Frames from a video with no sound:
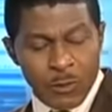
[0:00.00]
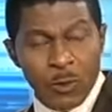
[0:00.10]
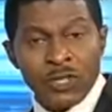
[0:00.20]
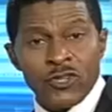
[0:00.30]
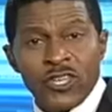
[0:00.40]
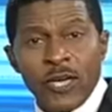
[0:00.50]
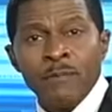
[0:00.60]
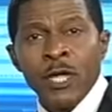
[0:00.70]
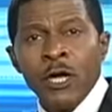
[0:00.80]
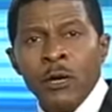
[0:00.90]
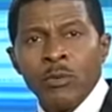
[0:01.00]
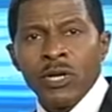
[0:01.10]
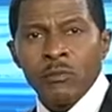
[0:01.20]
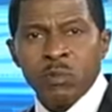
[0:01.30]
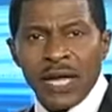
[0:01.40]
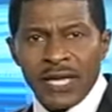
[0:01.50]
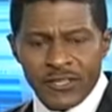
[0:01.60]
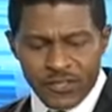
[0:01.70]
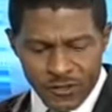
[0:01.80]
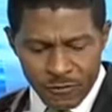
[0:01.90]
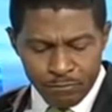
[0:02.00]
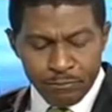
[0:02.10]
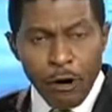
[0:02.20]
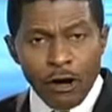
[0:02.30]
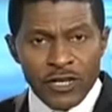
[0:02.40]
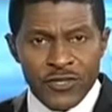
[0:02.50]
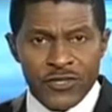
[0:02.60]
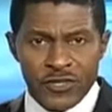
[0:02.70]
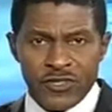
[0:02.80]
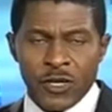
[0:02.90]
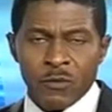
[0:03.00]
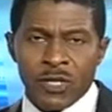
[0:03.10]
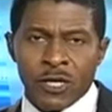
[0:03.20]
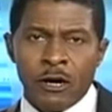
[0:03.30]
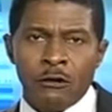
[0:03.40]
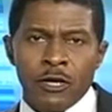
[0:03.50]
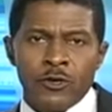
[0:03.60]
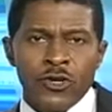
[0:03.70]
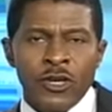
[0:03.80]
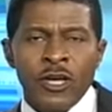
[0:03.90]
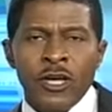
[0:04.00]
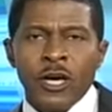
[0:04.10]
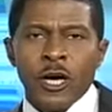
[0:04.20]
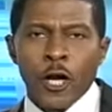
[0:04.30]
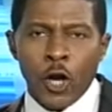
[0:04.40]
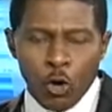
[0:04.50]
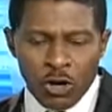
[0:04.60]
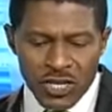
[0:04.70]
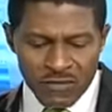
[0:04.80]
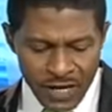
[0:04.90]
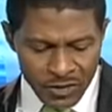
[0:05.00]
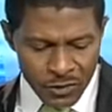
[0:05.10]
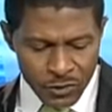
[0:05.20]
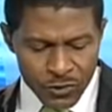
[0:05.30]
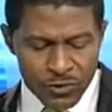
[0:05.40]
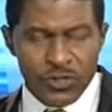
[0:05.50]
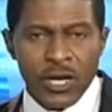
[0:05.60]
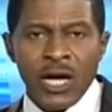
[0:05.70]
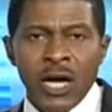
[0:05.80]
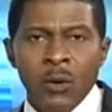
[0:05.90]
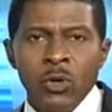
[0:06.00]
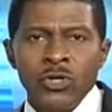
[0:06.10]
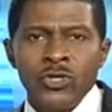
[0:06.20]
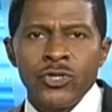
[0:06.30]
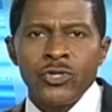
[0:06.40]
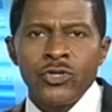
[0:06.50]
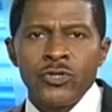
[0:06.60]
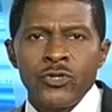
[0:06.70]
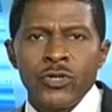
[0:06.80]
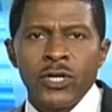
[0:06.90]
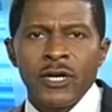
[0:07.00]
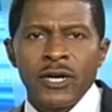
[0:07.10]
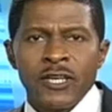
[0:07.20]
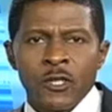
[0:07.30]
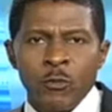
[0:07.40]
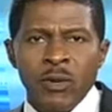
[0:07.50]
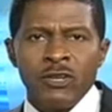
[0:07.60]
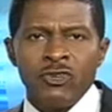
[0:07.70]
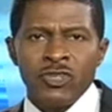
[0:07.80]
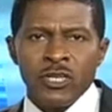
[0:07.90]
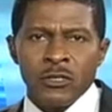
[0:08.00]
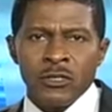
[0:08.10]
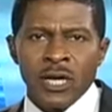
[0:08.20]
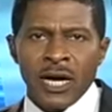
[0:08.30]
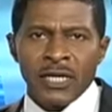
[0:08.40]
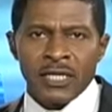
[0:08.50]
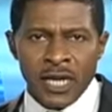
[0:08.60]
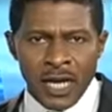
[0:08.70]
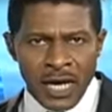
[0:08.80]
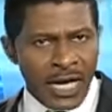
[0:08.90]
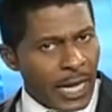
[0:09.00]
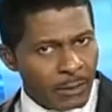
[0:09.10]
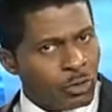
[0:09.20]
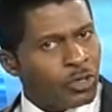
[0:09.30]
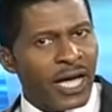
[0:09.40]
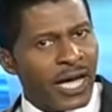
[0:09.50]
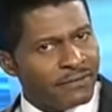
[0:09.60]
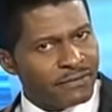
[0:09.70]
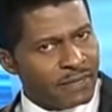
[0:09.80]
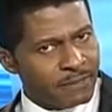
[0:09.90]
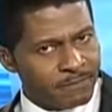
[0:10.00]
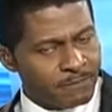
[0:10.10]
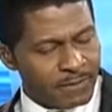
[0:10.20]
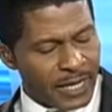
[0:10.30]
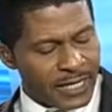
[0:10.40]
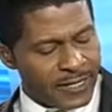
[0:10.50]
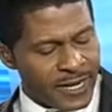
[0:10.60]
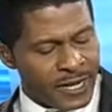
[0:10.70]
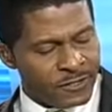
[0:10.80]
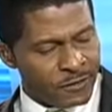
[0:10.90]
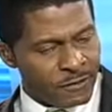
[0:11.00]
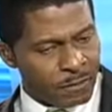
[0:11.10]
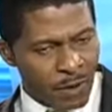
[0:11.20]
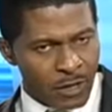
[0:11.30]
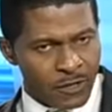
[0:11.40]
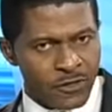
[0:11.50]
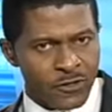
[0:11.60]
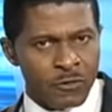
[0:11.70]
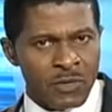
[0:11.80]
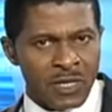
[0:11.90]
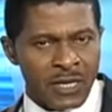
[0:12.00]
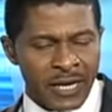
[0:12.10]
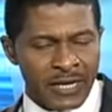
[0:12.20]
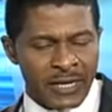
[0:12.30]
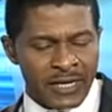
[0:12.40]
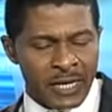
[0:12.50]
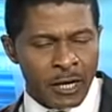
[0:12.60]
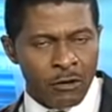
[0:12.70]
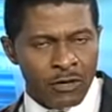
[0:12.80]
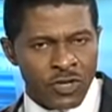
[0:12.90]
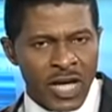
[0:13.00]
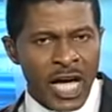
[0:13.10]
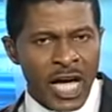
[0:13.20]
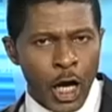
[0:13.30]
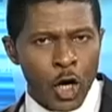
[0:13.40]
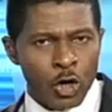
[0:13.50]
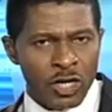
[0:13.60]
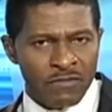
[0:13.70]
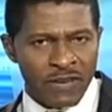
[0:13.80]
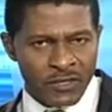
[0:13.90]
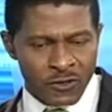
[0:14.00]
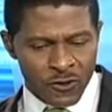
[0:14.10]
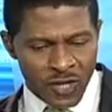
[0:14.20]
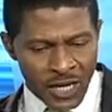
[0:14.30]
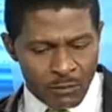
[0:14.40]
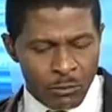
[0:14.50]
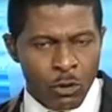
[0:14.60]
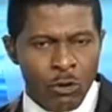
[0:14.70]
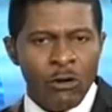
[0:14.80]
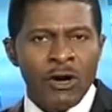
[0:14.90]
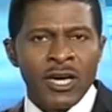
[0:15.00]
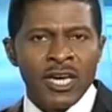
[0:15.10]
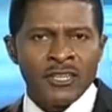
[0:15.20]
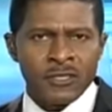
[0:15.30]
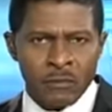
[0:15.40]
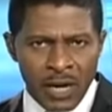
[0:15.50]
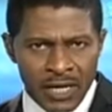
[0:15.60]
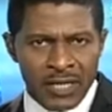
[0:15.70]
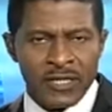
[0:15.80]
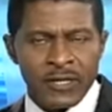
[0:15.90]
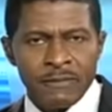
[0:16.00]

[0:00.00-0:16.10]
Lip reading: But when you say put in place policies that will encourage local investors, I want you to expatiate on that. I'm sure you have ideas of the policies you mean that can encourage local investors to get more into the market.